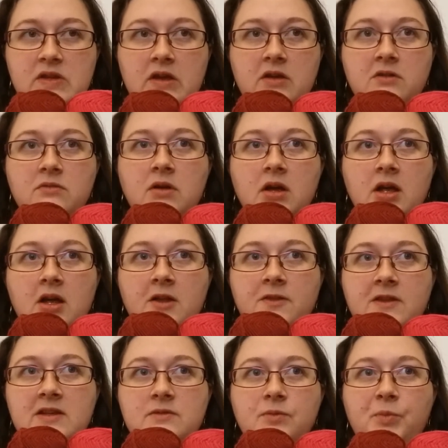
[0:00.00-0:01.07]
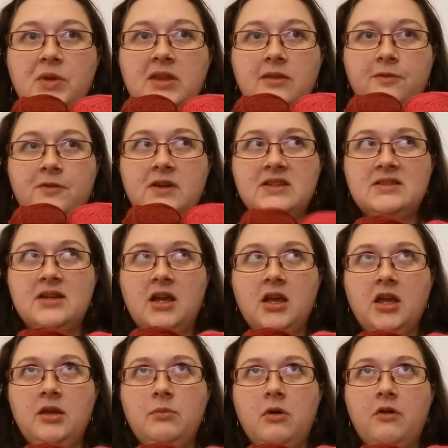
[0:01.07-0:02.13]
So this will be the first
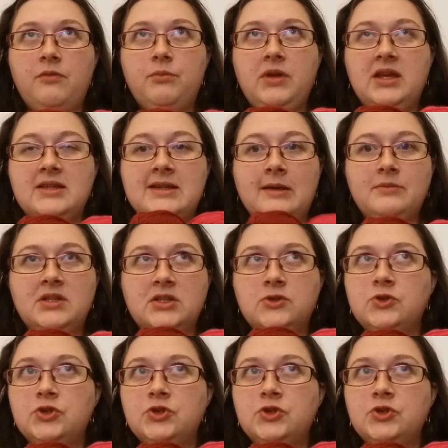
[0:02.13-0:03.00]
time of me attempting to